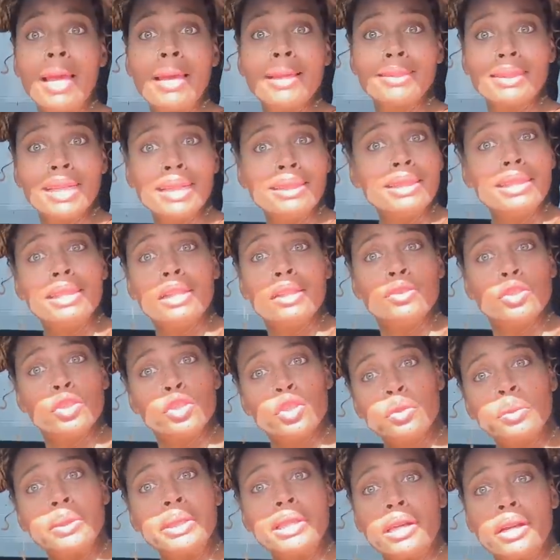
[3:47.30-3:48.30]
like they
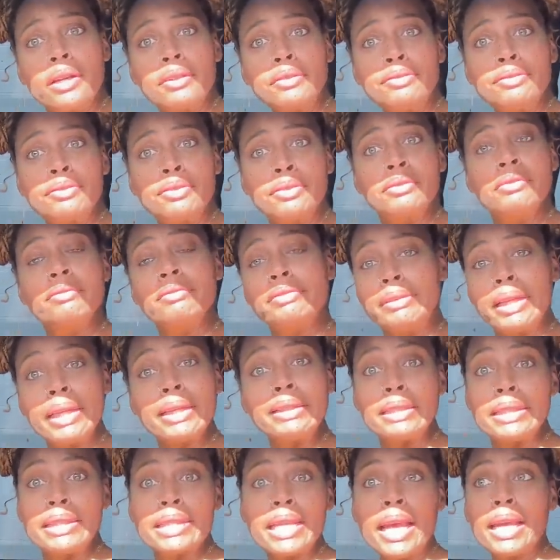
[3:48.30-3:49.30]
didn't do enough,
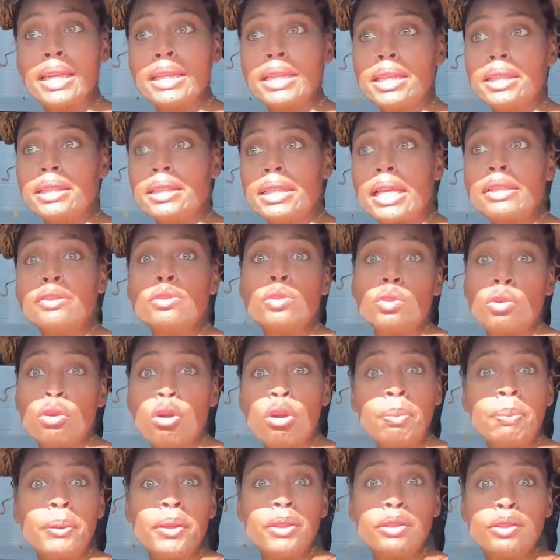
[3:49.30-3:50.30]
they decided that to
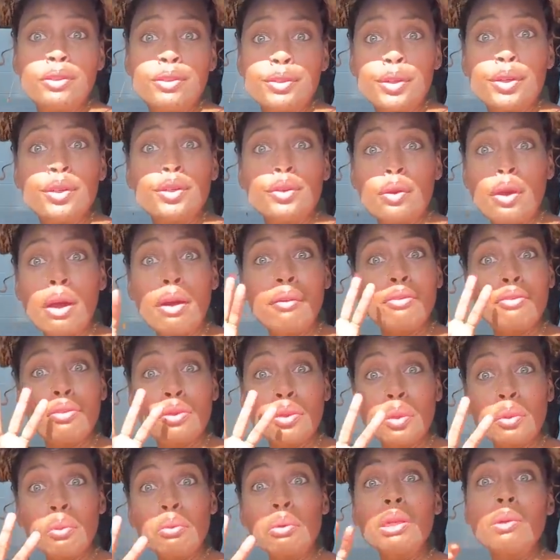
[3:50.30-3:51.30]
open the door, you have
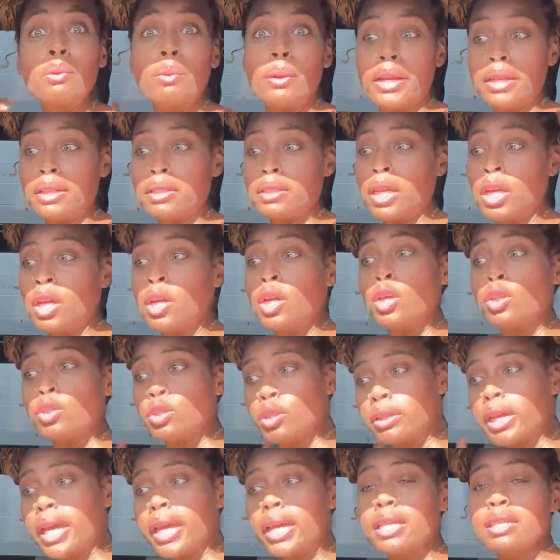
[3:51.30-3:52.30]
three ways.
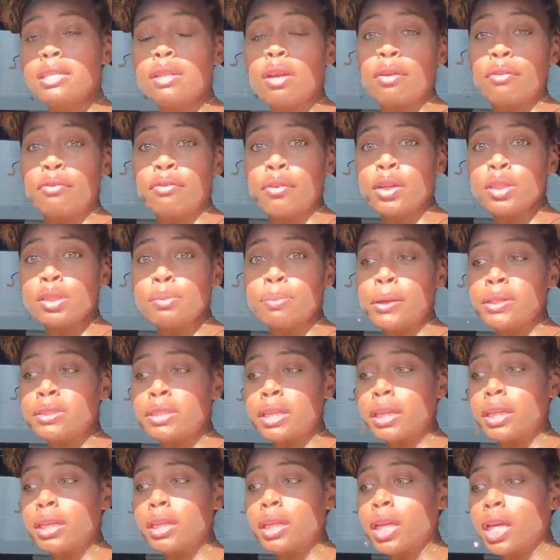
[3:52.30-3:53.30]
So there is a first
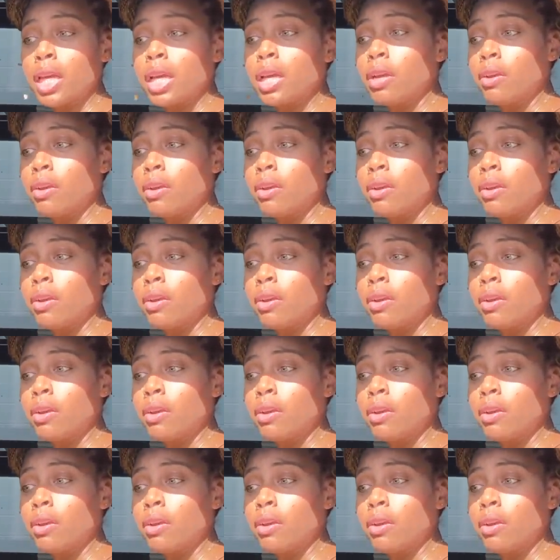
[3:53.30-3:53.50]
button